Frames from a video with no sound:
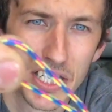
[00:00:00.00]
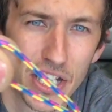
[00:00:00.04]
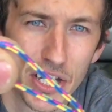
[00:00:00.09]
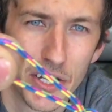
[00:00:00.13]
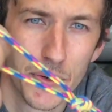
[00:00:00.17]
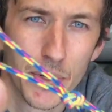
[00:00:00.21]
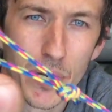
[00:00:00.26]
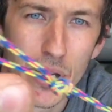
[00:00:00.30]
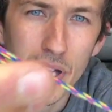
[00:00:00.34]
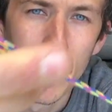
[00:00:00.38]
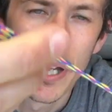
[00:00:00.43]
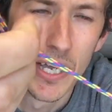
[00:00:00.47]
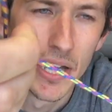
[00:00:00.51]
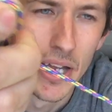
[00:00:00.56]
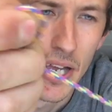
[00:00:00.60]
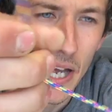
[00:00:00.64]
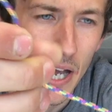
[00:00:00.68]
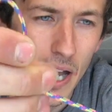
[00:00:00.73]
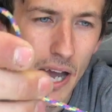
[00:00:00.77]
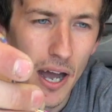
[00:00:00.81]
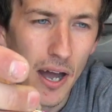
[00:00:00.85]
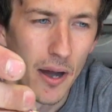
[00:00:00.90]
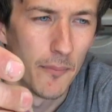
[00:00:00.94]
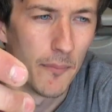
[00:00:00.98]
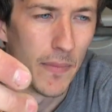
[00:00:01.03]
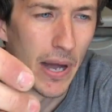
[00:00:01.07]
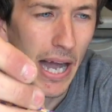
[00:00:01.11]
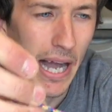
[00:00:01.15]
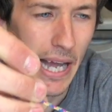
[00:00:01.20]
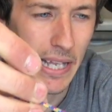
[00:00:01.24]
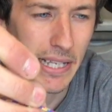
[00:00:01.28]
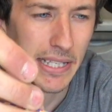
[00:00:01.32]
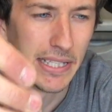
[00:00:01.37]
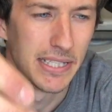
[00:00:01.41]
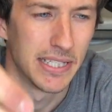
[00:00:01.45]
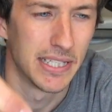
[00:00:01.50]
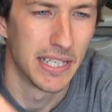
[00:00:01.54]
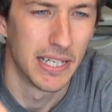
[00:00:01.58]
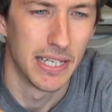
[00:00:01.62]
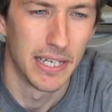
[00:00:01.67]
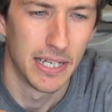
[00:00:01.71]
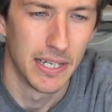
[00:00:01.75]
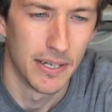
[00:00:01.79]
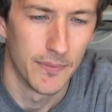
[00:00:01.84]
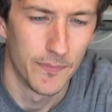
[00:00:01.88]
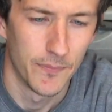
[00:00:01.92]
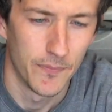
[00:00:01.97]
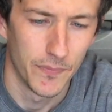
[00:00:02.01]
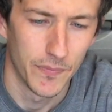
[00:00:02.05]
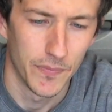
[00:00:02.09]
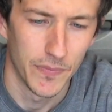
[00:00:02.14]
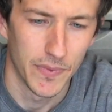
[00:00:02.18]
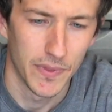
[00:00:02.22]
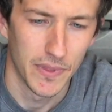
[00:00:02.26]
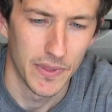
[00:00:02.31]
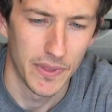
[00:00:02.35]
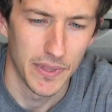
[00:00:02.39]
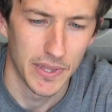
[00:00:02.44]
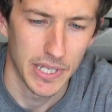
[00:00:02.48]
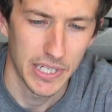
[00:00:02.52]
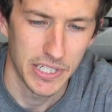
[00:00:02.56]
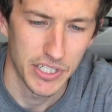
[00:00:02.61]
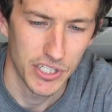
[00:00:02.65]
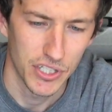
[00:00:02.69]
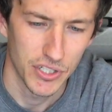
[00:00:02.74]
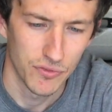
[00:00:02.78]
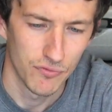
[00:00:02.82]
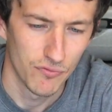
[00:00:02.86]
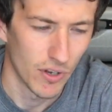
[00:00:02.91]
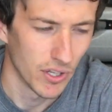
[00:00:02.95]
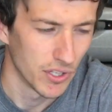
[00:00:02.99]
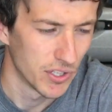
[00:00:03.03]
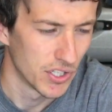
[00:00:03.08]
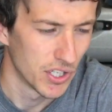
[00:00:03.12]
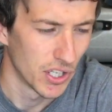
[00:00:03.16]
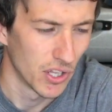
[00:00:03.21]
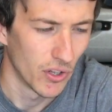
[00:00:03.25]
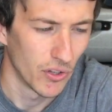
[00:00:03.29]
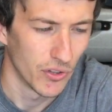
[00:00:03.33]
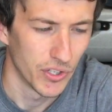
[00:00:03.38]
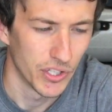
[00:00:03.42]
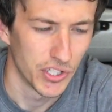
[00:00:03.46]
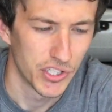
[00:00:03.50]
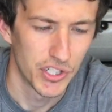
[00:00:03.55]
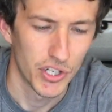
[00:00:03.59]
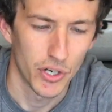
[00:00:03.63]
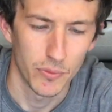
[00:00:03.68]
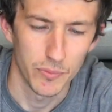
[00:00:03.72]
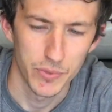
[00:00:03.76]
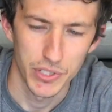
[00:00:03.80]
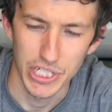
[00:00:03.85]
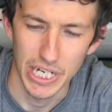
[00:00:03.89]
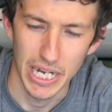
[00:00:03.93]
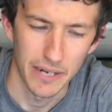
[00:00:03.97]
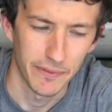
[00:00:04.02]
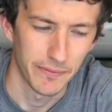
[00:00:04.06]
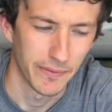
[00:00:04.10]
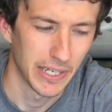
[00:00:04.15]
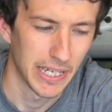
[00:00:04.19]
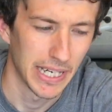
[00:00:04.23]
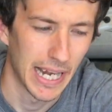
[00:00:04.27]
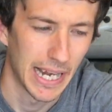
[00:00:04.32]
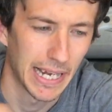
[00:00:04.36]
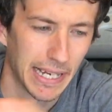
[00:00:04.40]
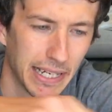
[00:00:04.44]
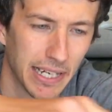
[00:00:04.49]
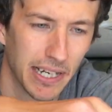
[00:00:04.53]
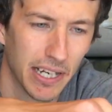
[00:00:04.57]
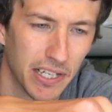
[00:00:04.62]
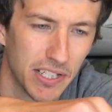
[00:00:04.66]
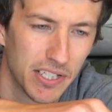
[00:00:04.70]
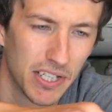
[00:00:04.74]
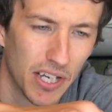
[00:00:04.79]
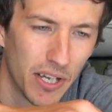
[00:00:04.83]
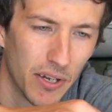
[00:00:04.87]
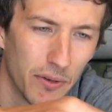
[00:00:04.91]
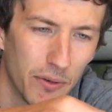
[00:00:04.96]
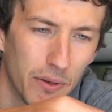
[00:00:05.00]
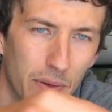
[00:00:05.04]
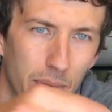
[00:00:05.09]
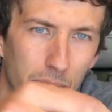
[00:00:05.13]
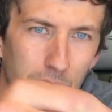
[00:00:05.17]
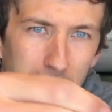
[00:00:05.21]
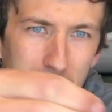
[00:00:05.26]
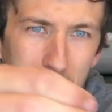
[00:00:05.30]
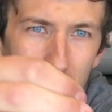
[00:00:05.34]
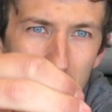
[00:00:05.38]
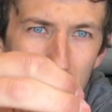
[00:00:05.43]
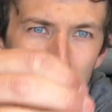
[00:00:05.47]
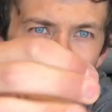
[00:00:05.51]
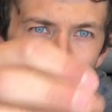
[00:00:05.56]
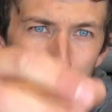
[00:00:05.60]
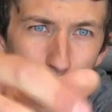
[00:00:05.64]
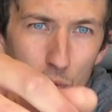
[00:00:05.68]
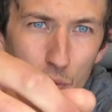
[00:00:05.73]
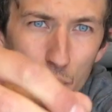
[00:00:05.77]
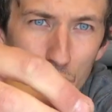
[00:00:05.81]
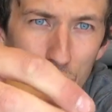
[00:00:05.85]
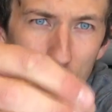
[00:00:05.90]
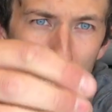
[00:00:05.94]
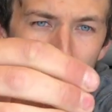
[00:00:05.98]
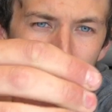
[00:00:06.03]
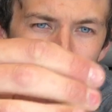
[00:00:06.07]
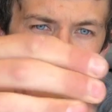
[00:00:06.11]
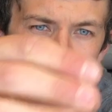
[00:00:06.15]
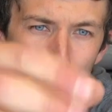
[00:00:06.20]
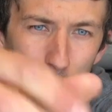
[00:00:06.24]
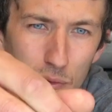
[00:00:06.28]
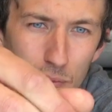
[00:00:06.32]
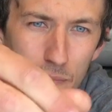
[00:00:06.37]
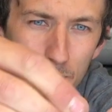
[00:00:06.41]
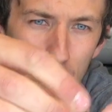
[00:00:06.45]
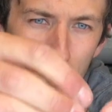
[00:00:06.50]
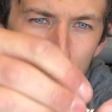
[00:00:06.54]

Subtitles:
to, and this just runs along the top shaft of the anchor. So you take the small shackle,